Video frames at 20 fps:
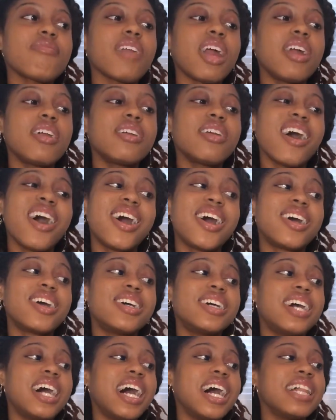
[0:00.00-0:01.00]
yeah,
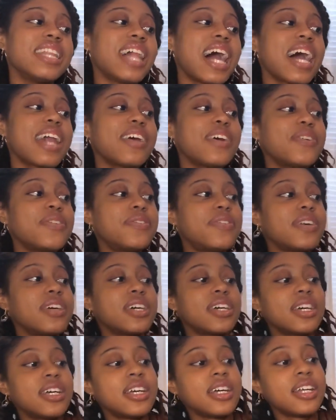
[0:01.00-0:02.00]
a lot of
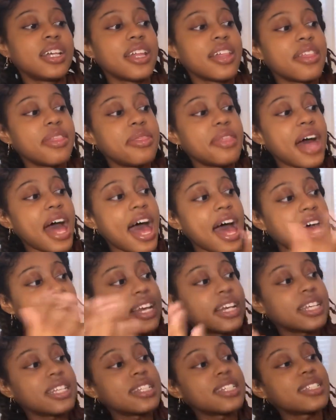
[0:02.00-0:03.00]

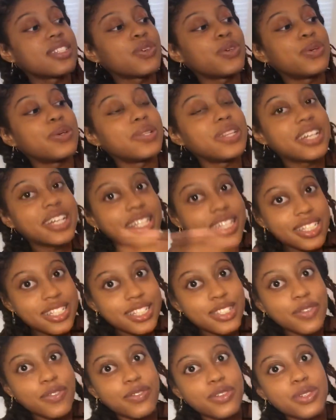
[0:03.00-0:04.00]
that is, oh, look at this
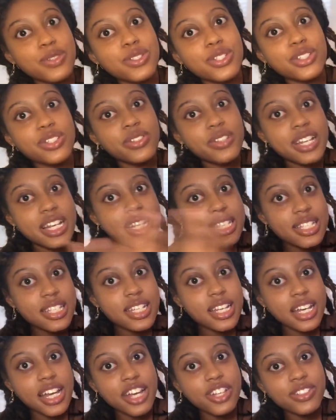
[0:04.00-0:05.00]
diffuser. You can't
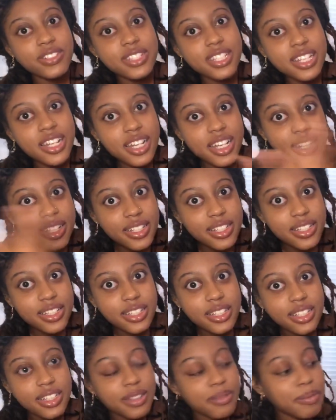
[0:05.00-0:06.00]
see it. Can you see it?
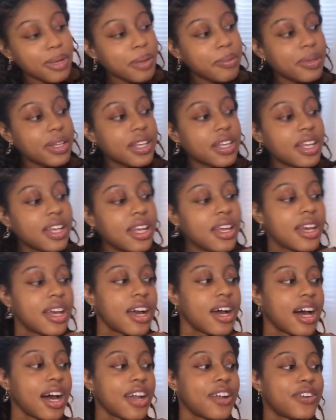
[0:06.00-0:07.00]
Maybe.
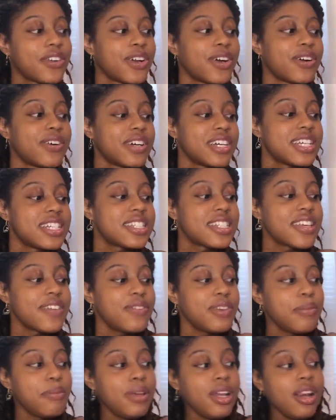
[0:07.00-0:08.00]
I don't know. It's
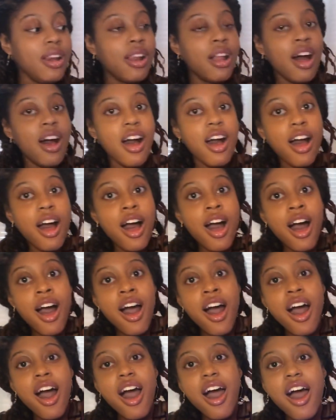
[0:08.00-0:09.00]
giving me
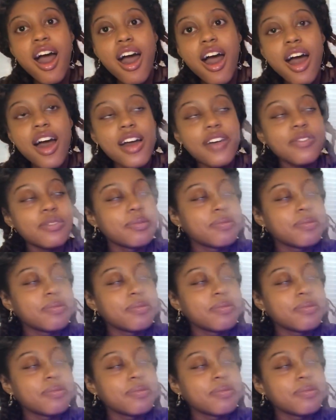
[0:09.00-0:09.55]
love.